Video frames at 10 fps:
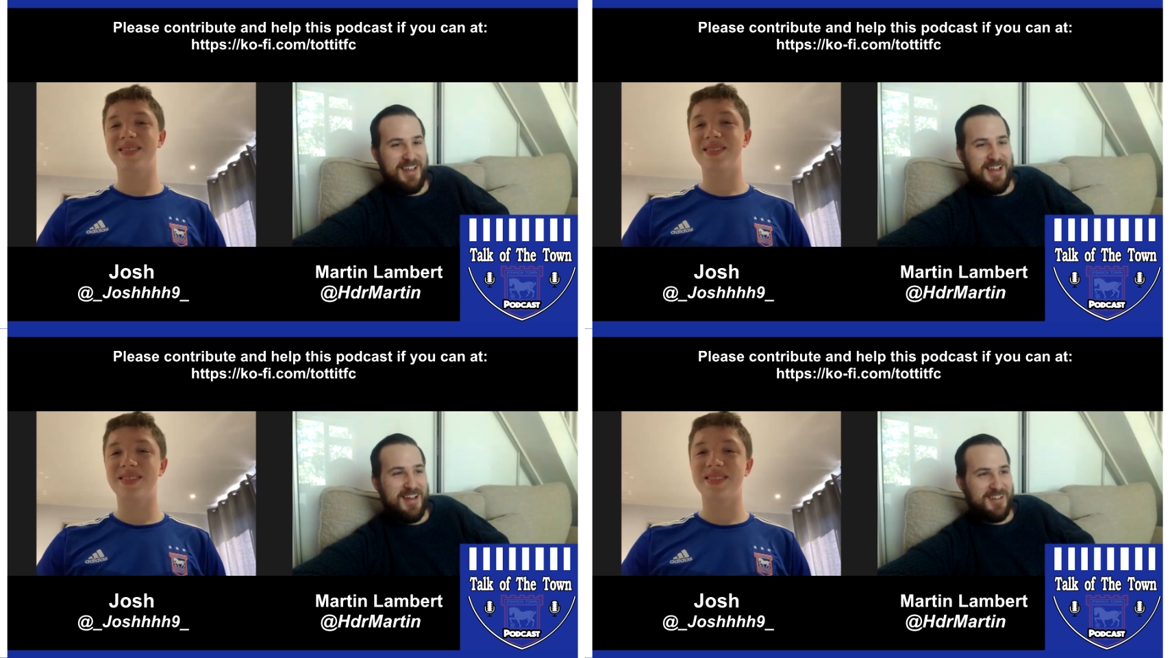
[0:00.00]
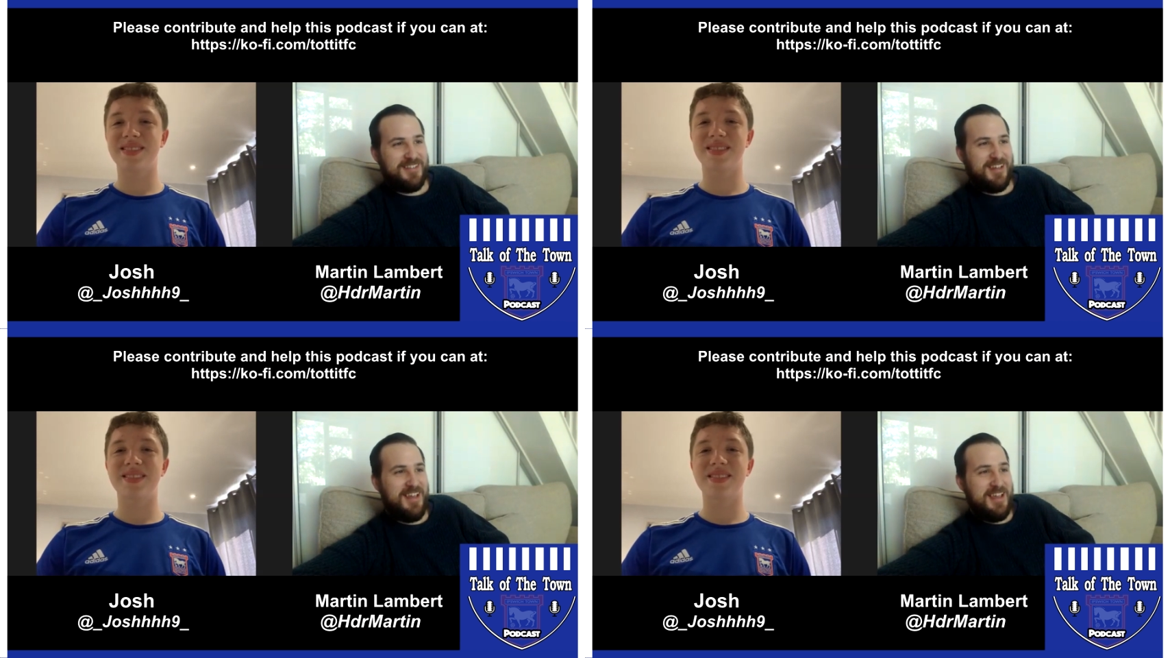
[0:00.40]
Speaker 1: and I
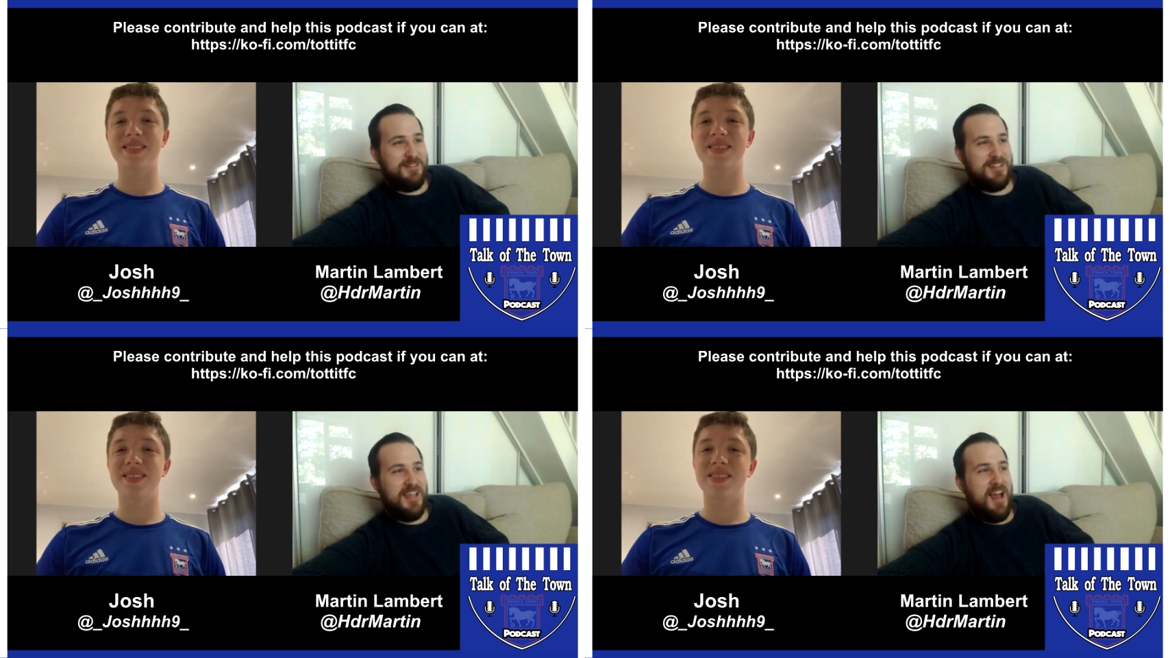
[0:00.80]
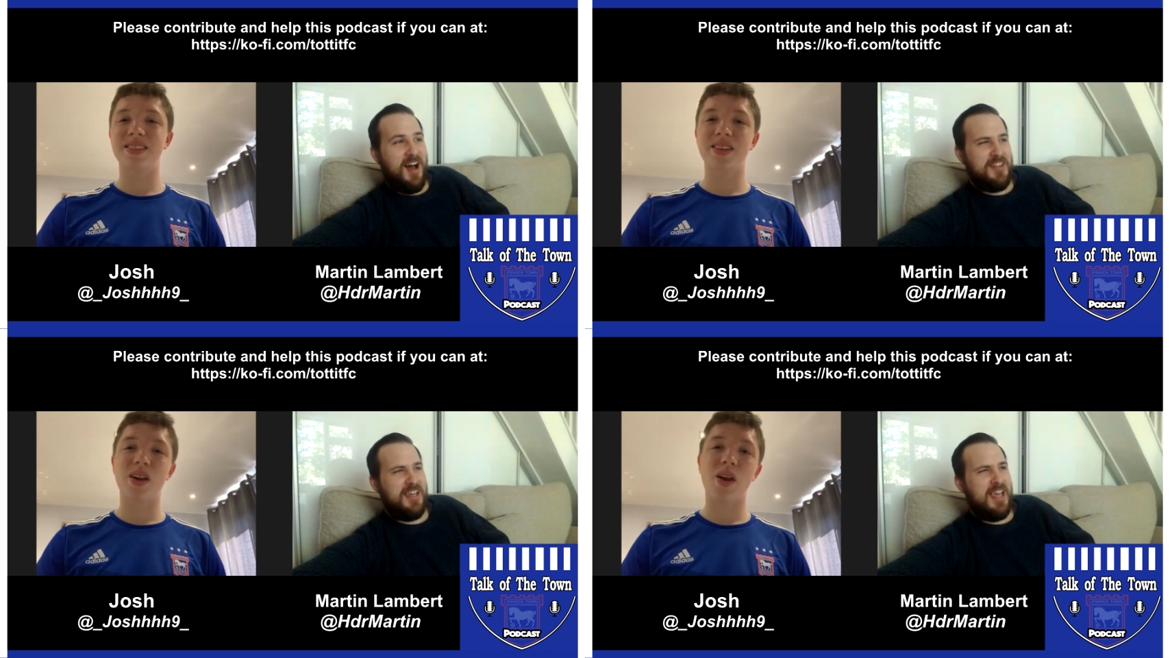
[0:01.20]
think he was.
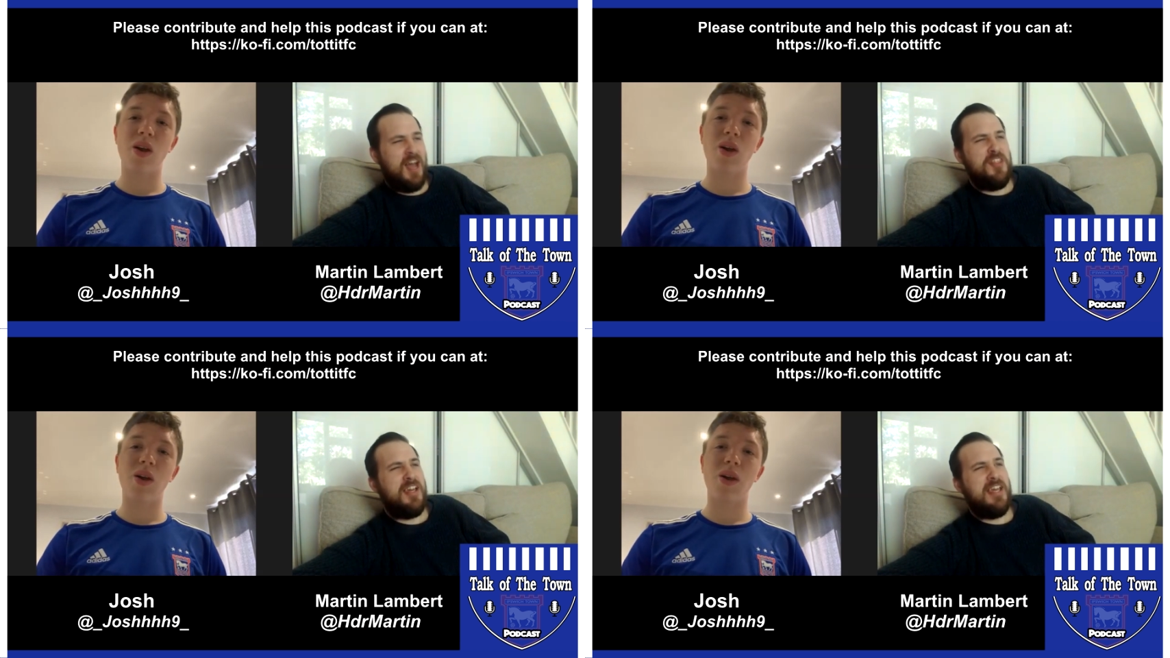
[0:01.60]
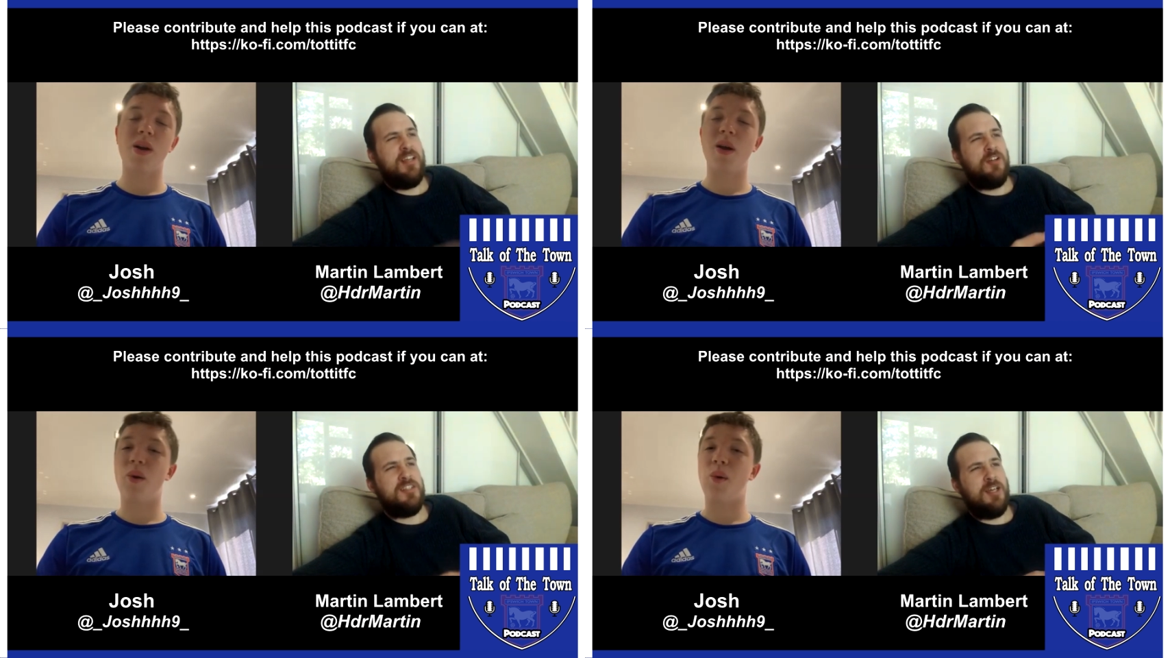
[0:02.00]
I think he, I think he'd
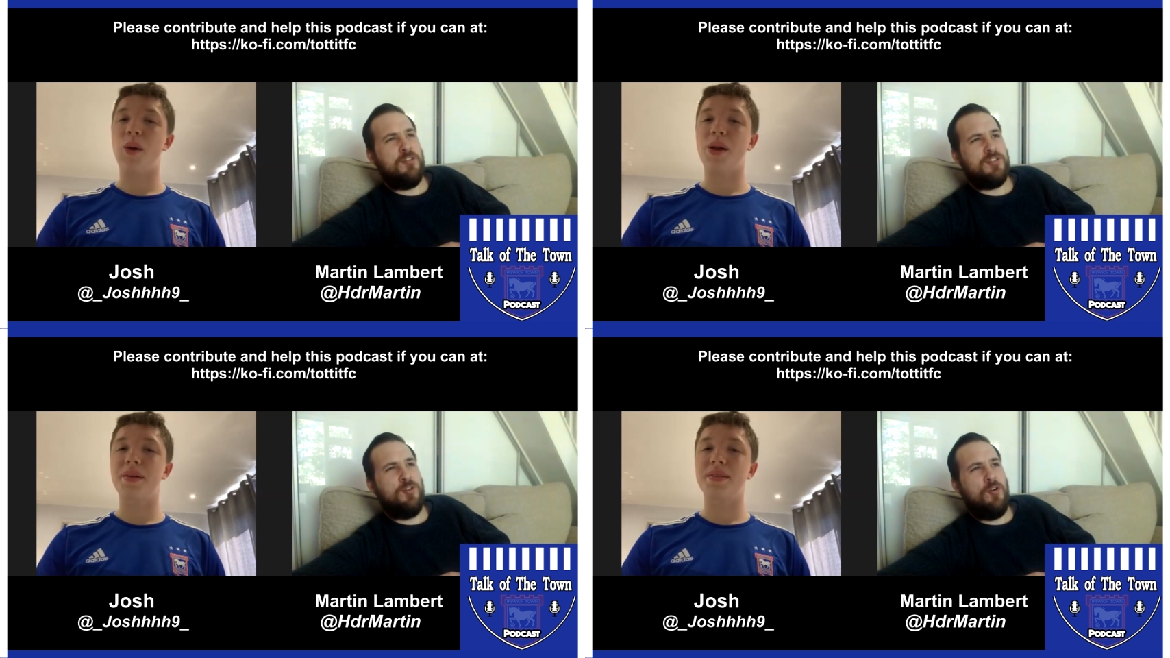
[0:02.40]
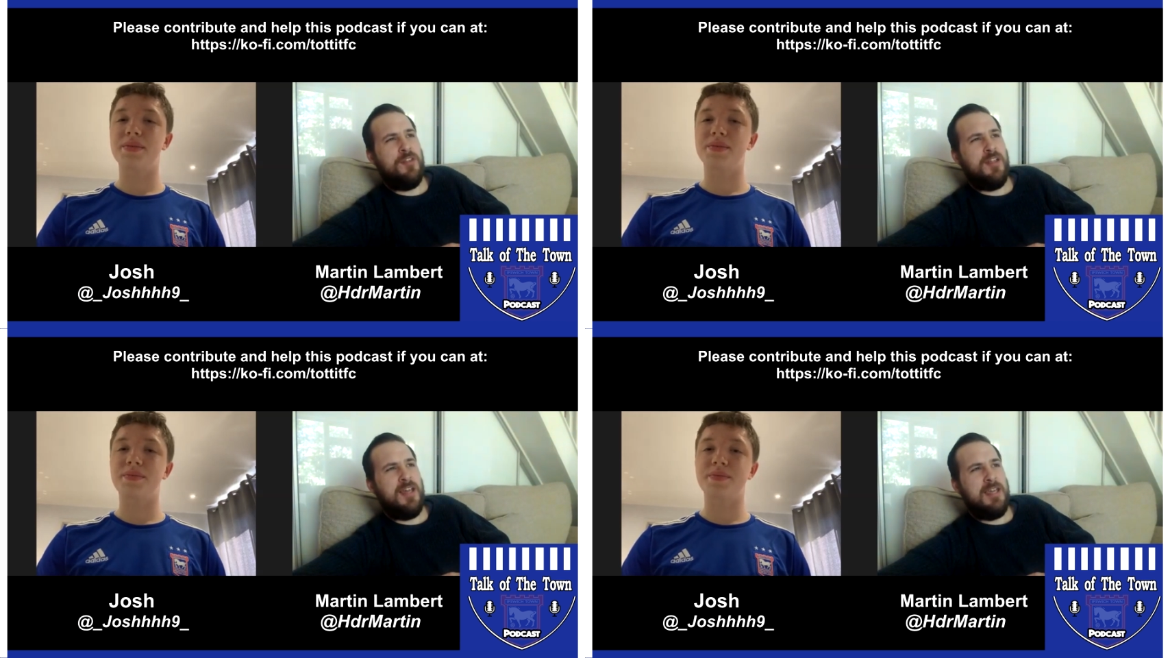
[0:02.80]
like to tell the story
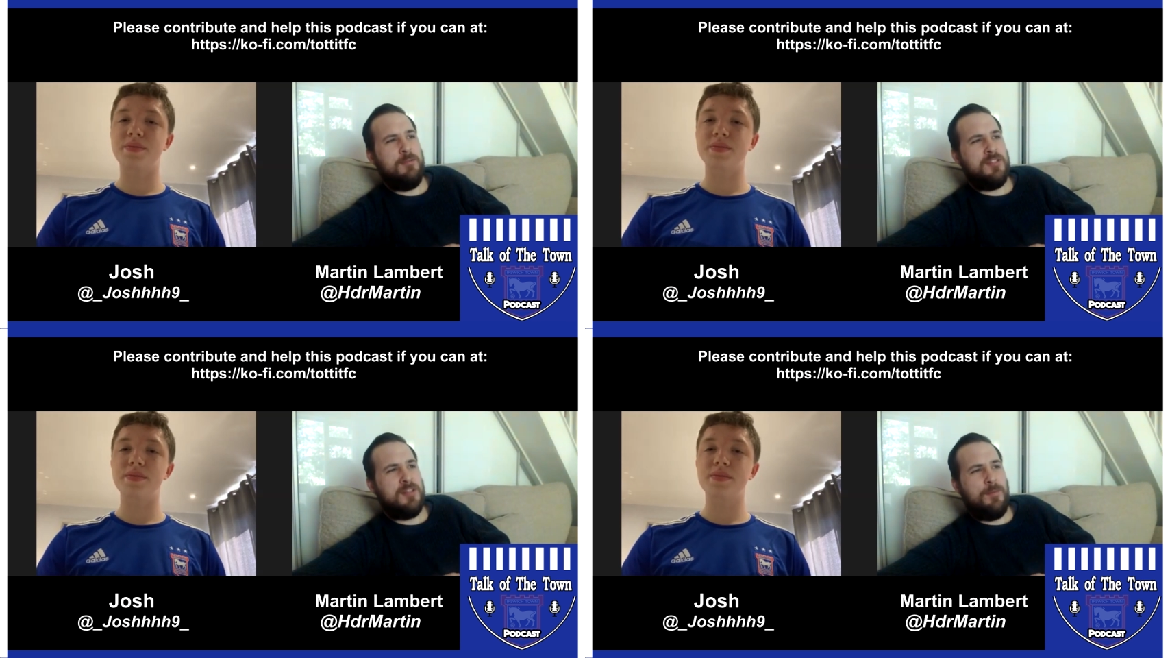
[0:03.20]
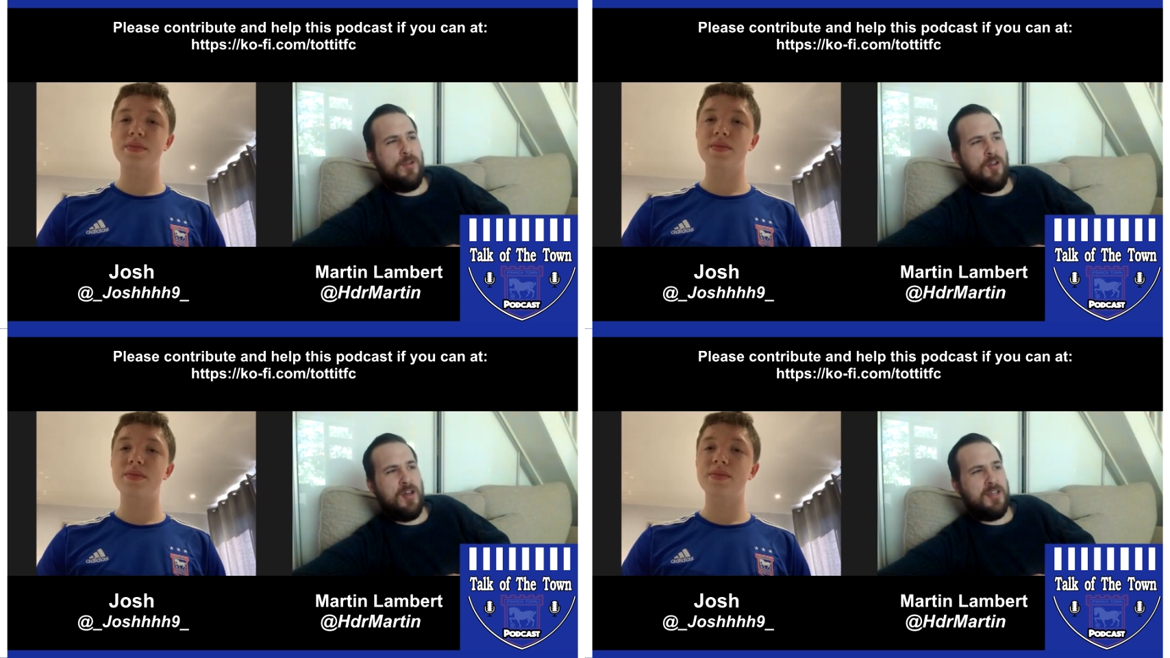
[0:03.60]
that he was someone
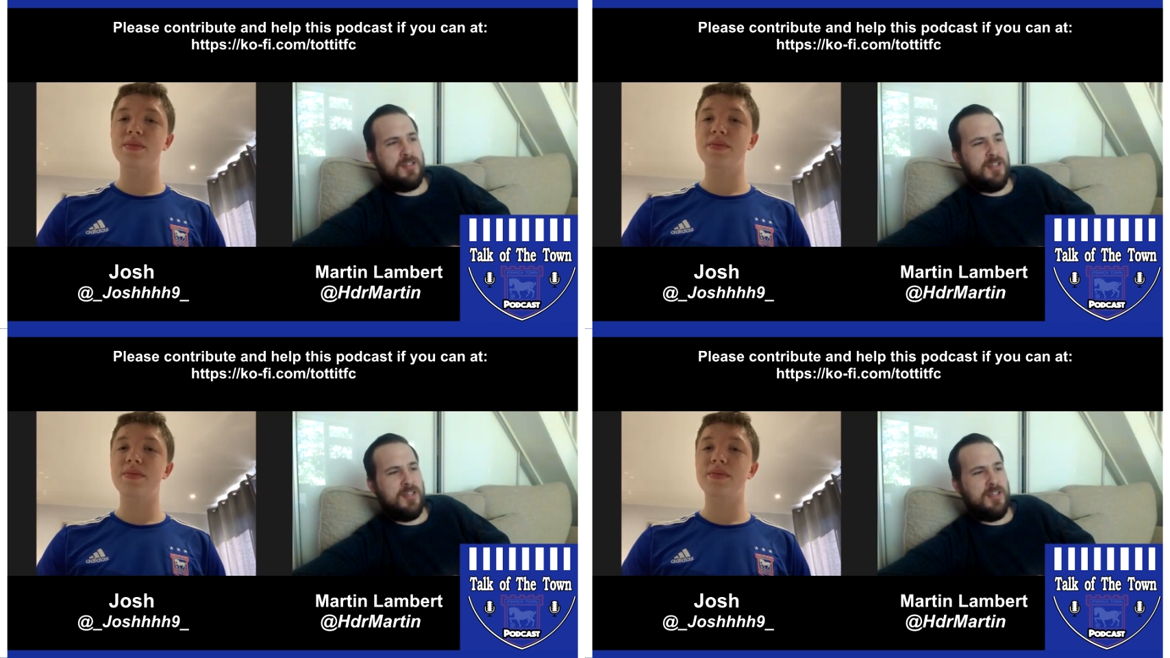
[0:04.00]
like